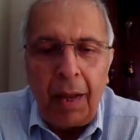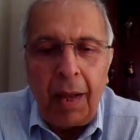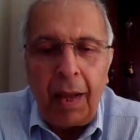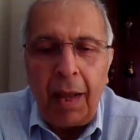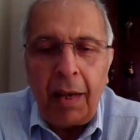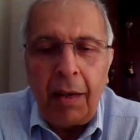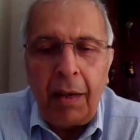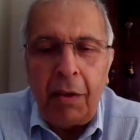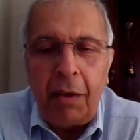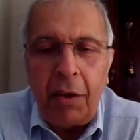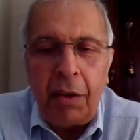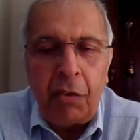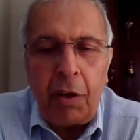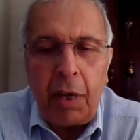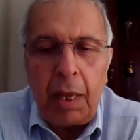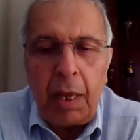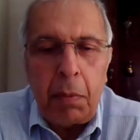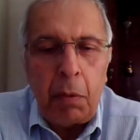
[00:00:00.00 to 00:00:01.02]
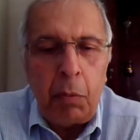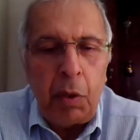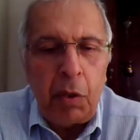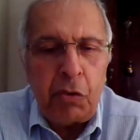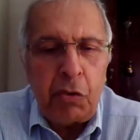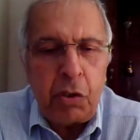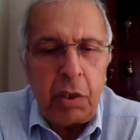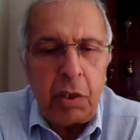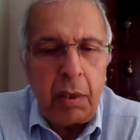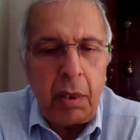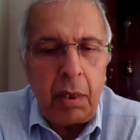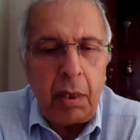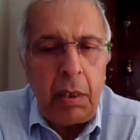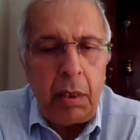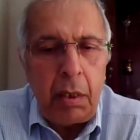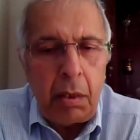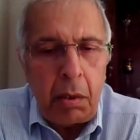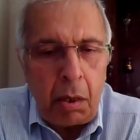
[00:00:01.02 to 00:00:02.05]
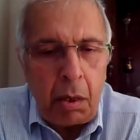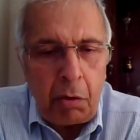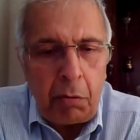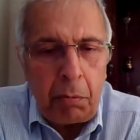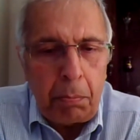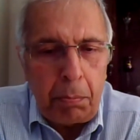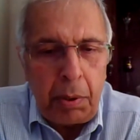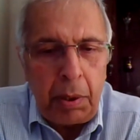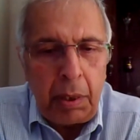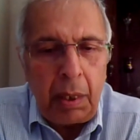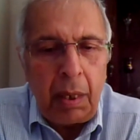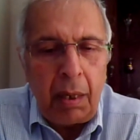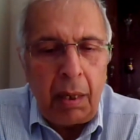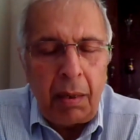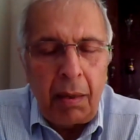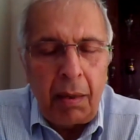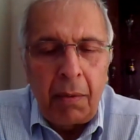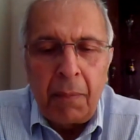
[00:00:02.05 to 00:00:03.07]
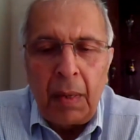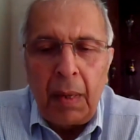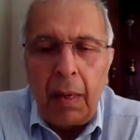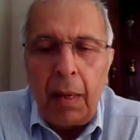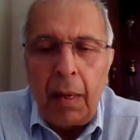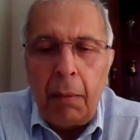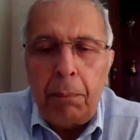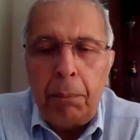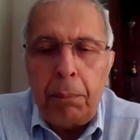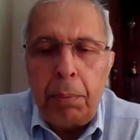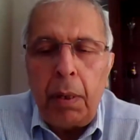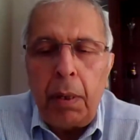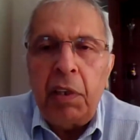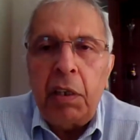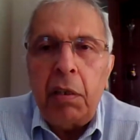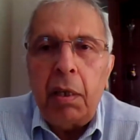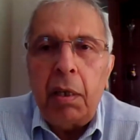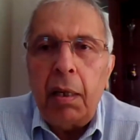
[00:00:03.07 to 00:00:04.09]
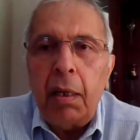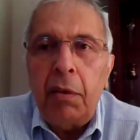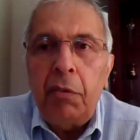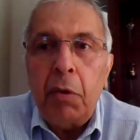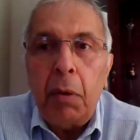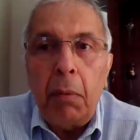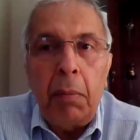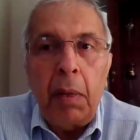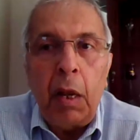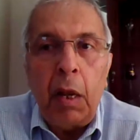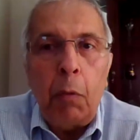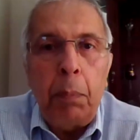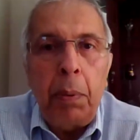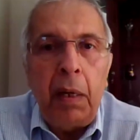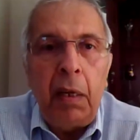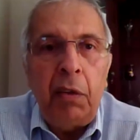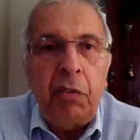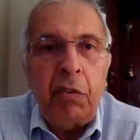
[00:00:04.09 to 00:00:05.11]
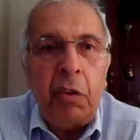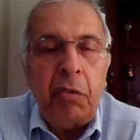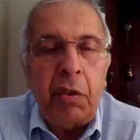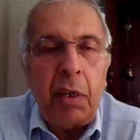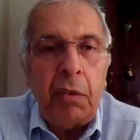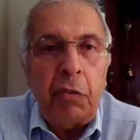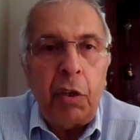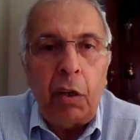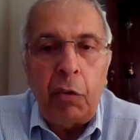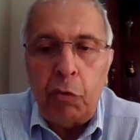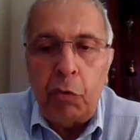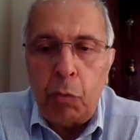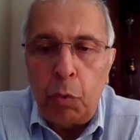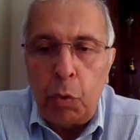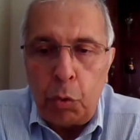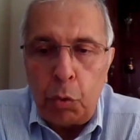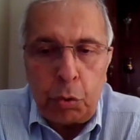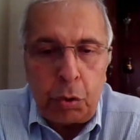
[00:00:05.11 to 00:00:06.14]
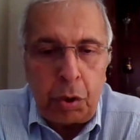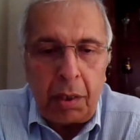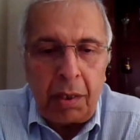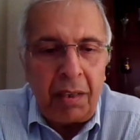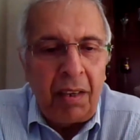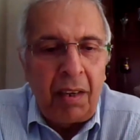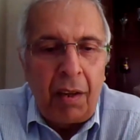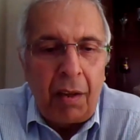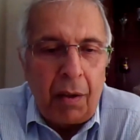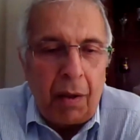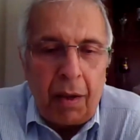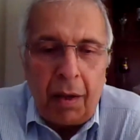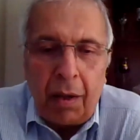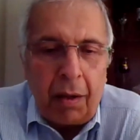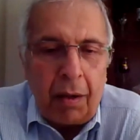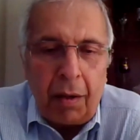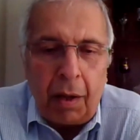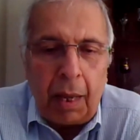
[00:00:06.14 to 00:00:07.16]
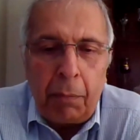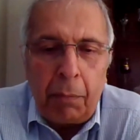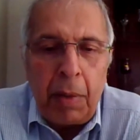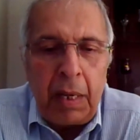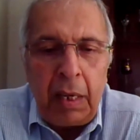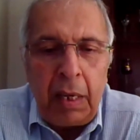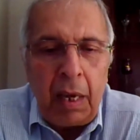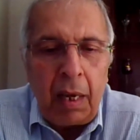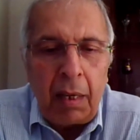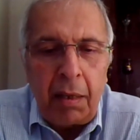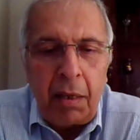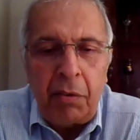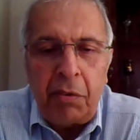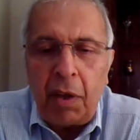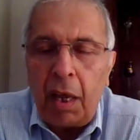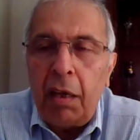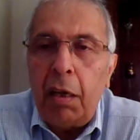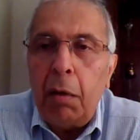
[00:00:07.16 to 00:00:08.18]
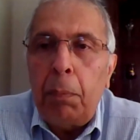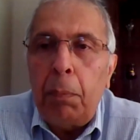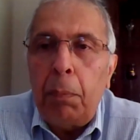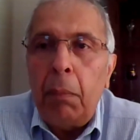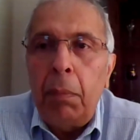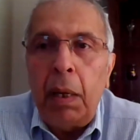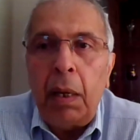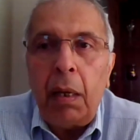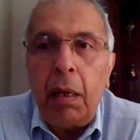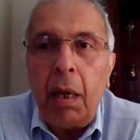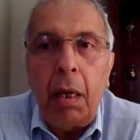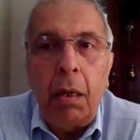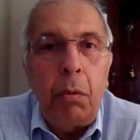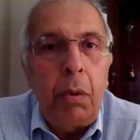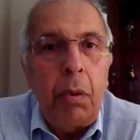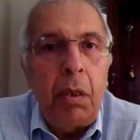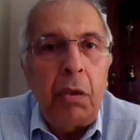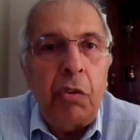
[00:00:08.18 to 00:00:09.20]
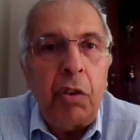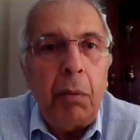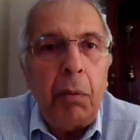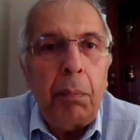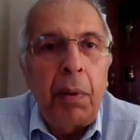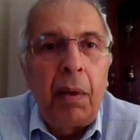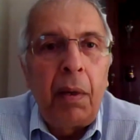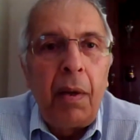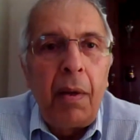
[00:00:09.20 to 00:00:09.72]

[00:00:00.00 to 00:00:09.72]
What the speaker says: And this Labour will certainly not bring privatized monopolies such as water and many others under public ownership.